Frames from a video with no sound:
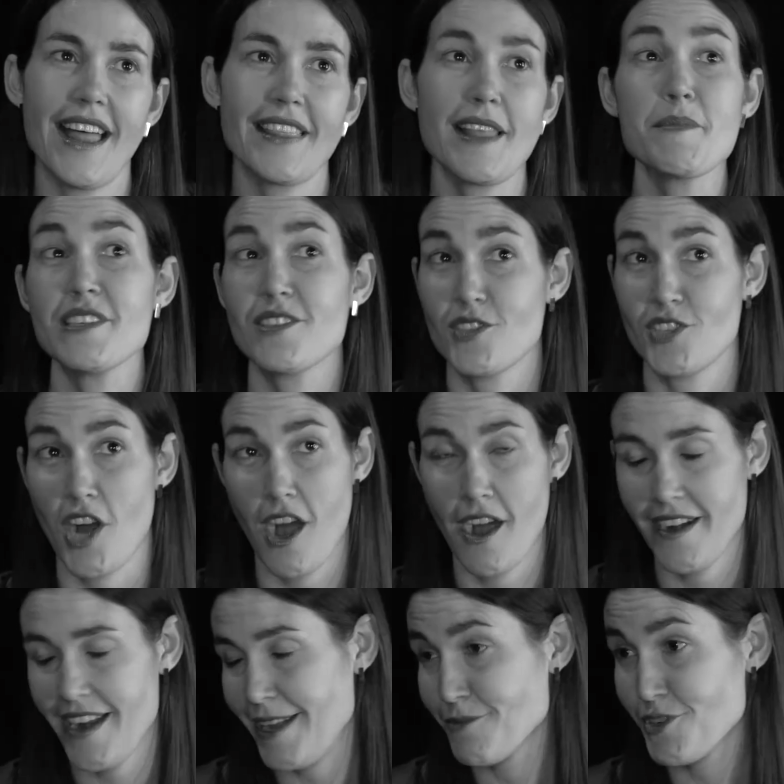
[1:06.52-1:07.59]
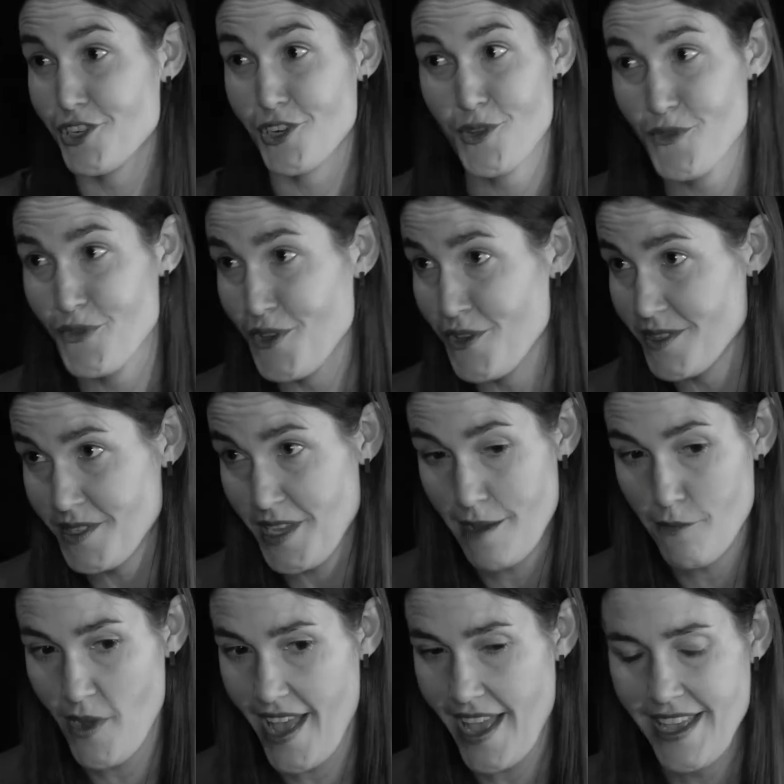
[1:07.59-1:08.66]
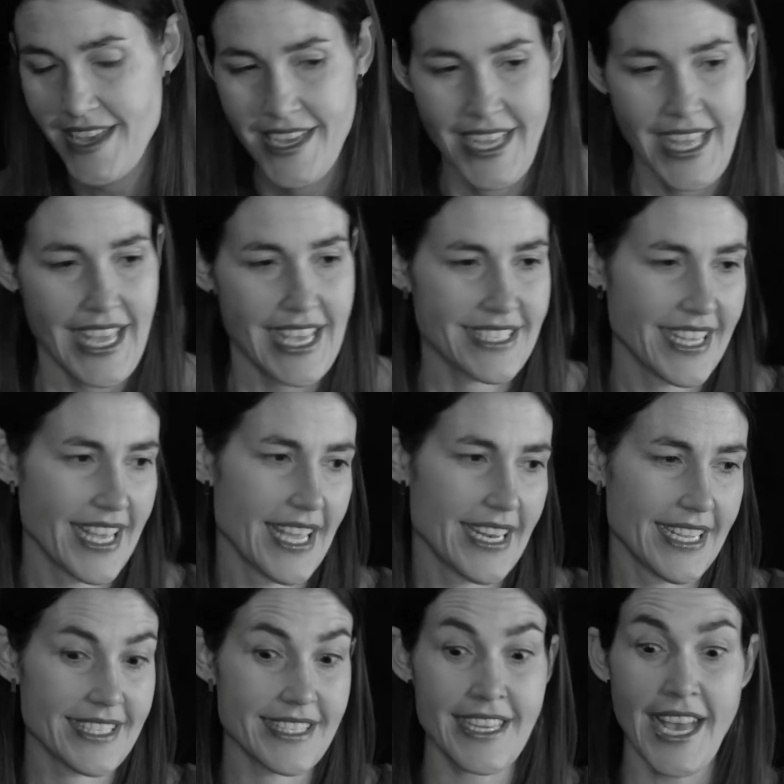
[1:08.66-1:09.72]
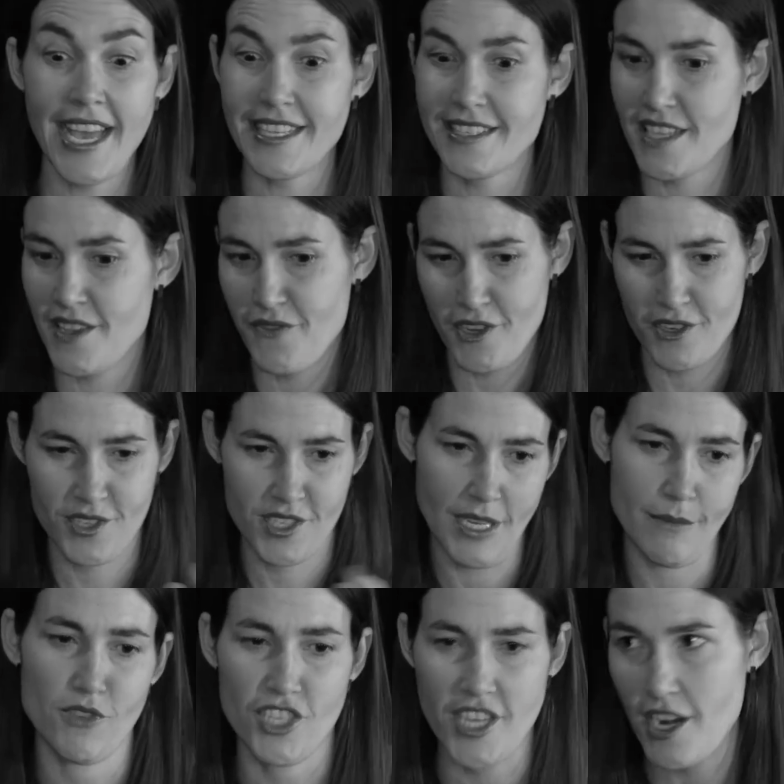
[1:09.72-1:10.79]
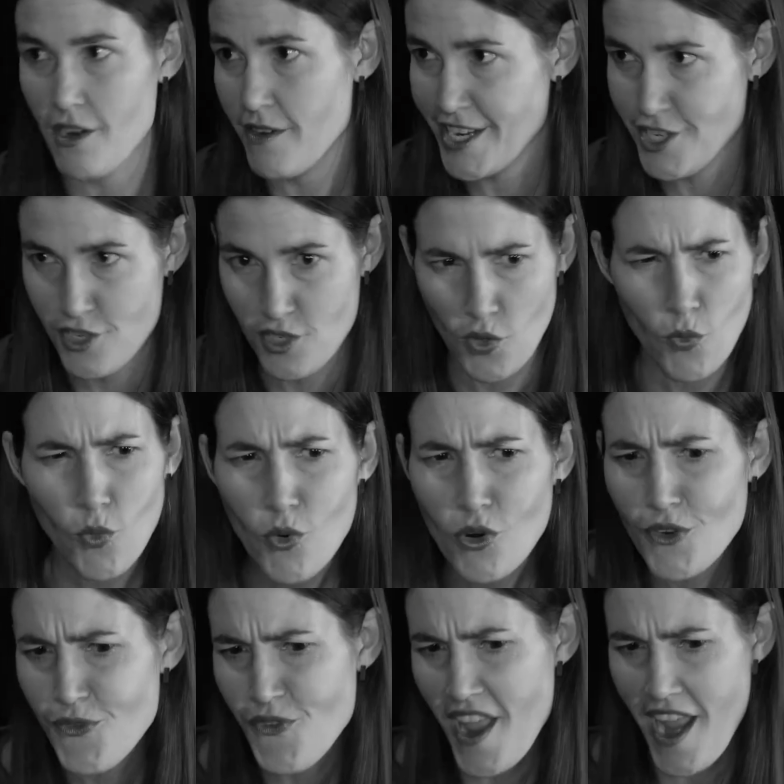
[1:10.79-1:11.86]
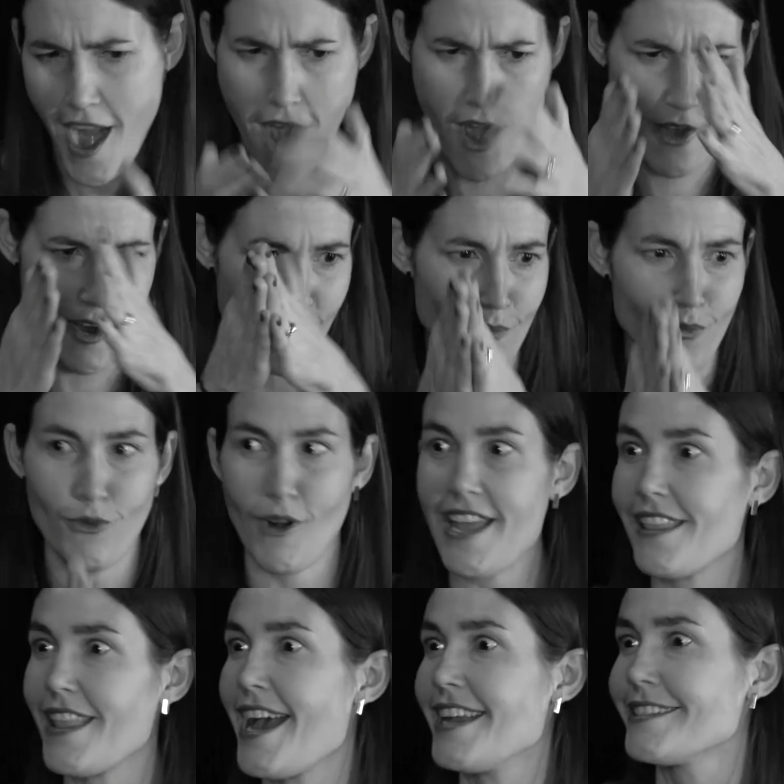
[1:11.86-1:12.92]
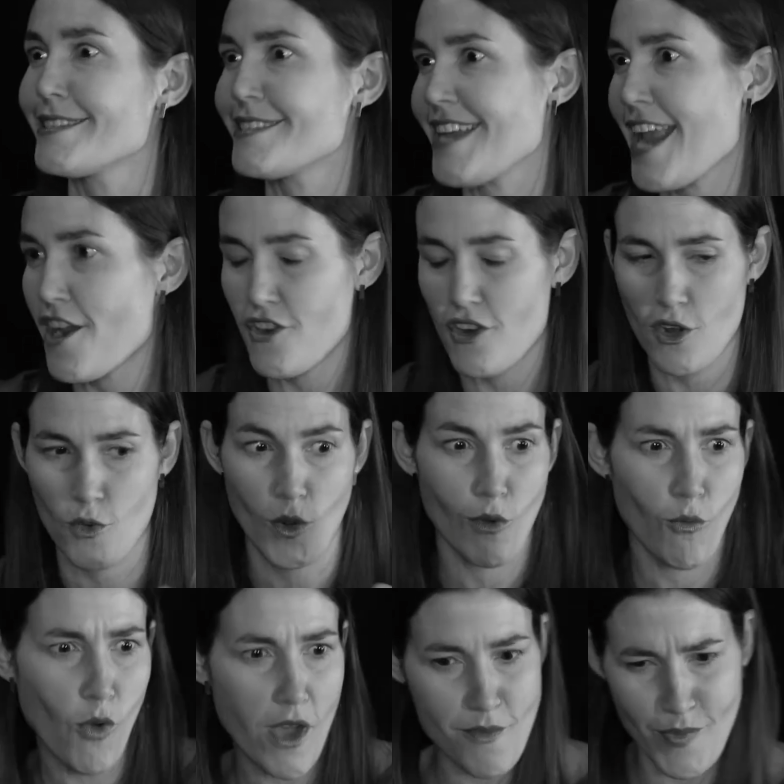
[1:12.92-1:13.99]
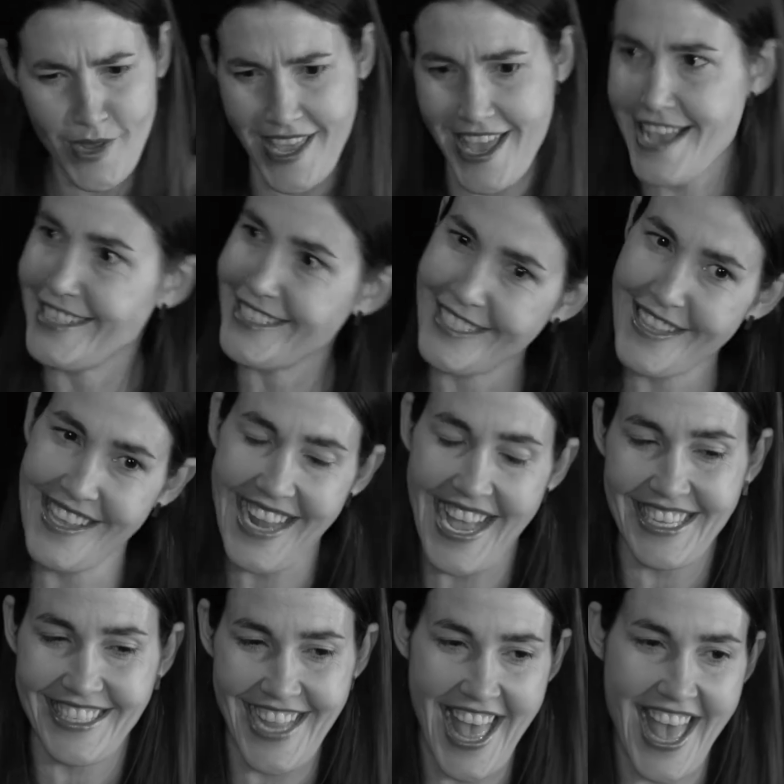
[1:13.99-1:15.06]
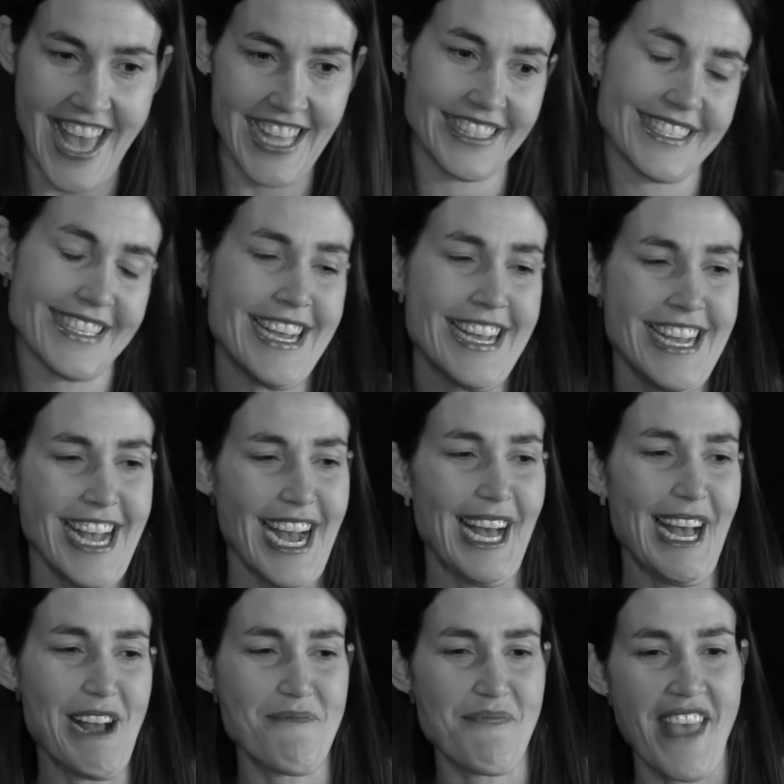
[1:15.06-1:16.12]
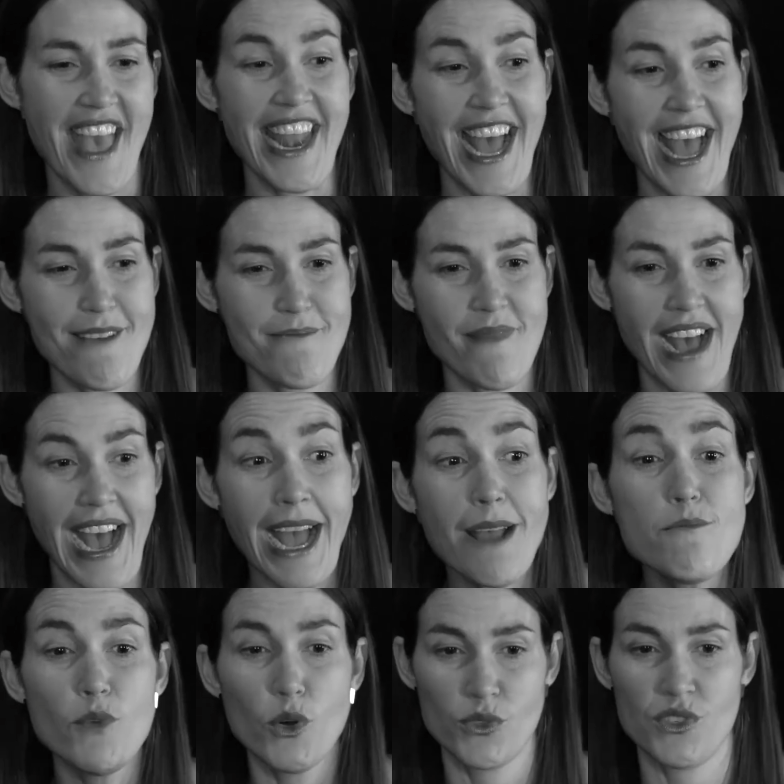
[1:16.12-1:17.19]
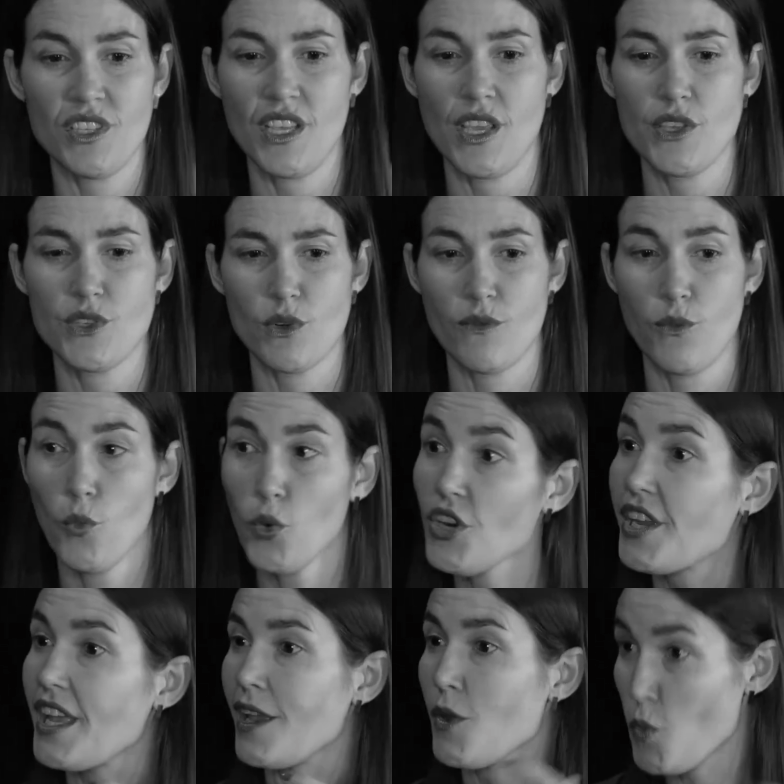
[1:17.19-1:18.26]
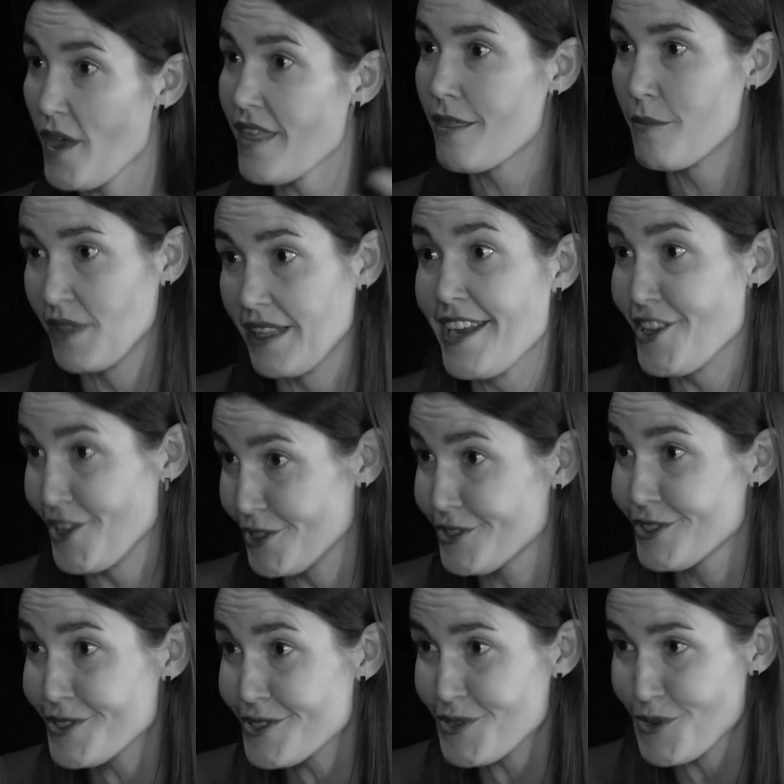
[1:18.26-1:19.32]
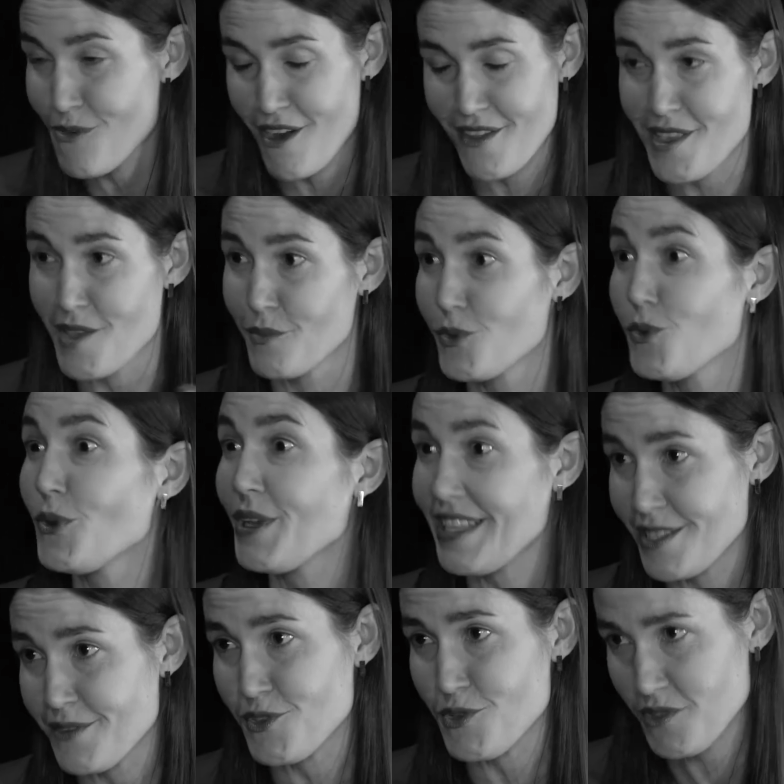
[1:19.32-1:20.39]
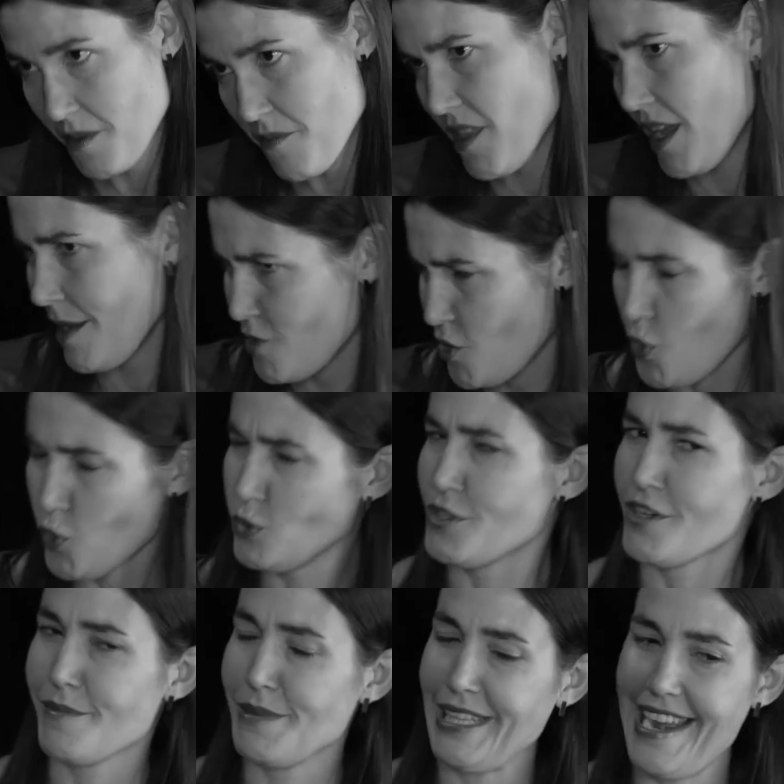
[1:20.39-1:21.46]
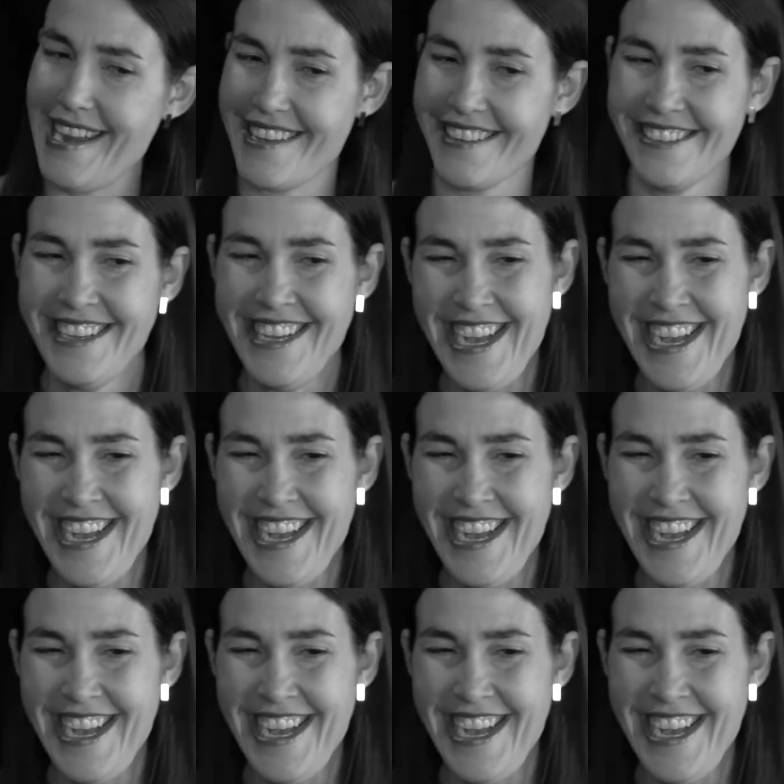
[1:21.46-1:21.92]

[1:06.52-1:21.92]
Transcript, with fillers: Let me start, and I'm sure you feel the same way. Is that it's not as if there's some generational warfare or bright line standard mm-hmm. where one begins and the next ends. Um, and I'm I'm mostly sort of working with millennials who mm-hmm. are the mm-hmm. employees of Do Something. I'm an older millennial,